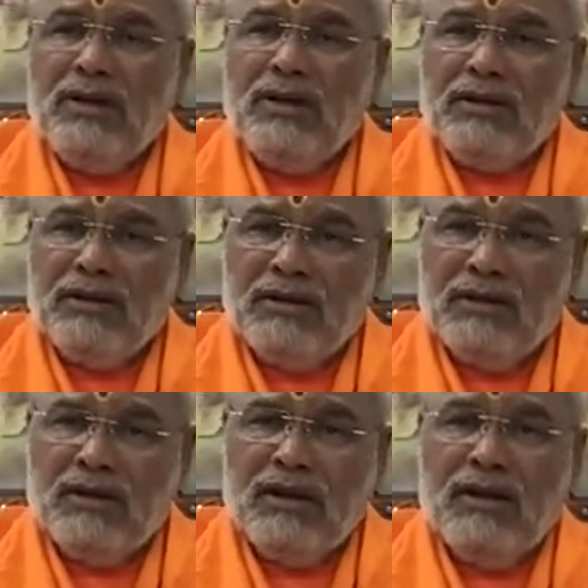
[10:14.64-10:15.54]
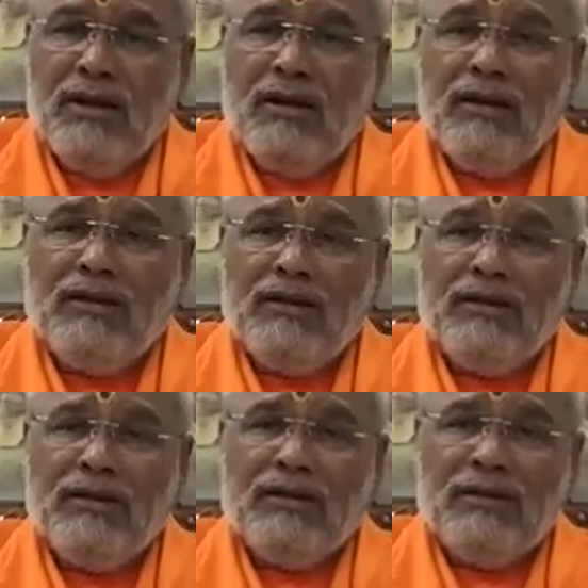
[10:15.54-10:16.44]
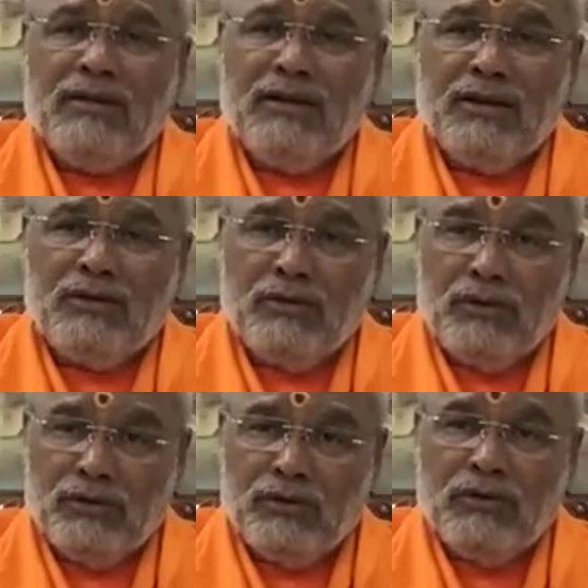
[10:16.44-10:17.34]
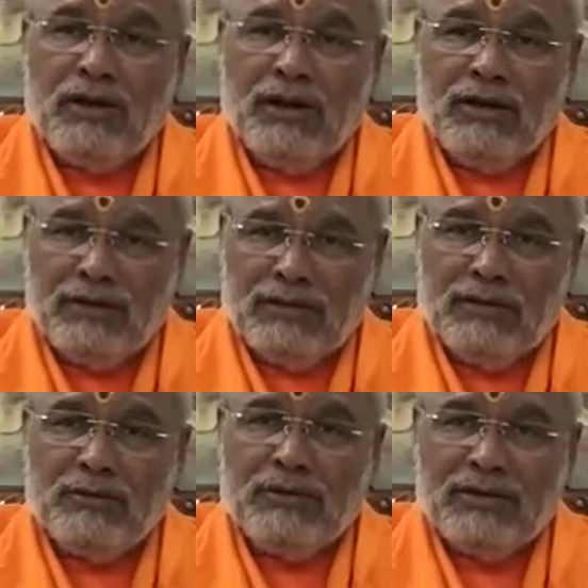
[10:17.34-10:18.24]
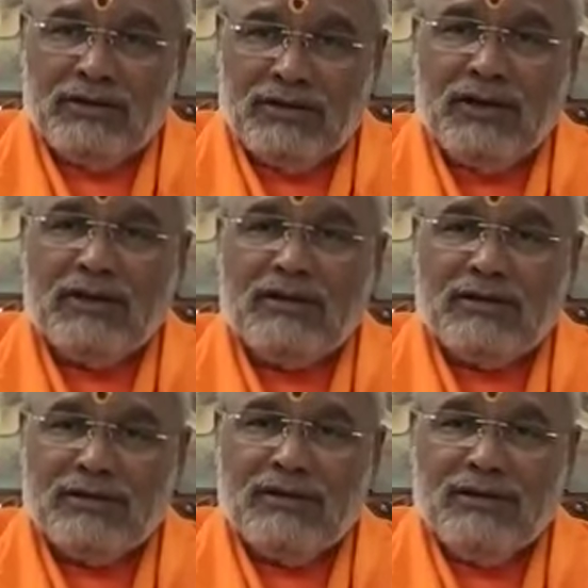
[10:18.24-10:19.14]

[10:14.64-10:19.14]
in India, and as I said, that too in Gujarat and some other states,